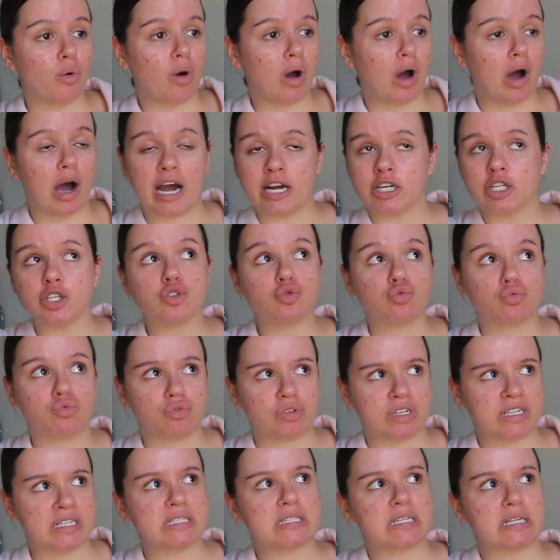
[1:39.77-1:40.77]
I just
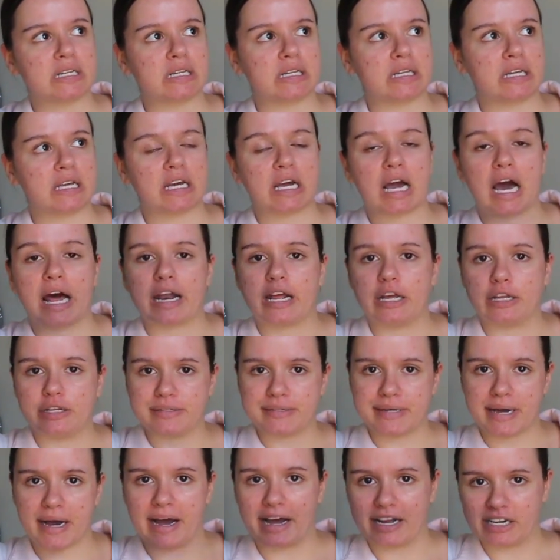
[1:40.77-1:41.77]
recently got
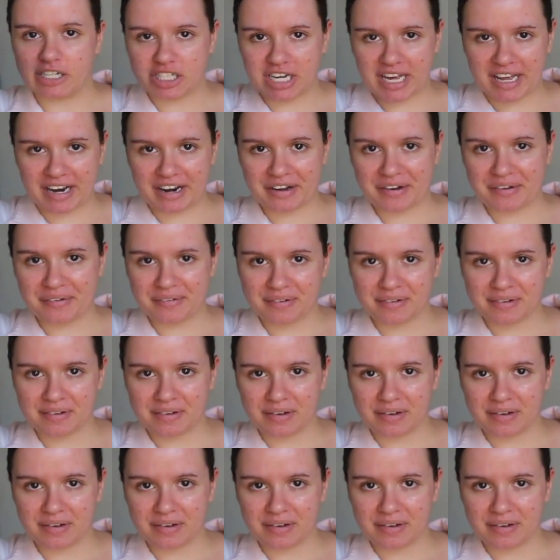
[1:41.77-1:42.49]
into eyeshadow.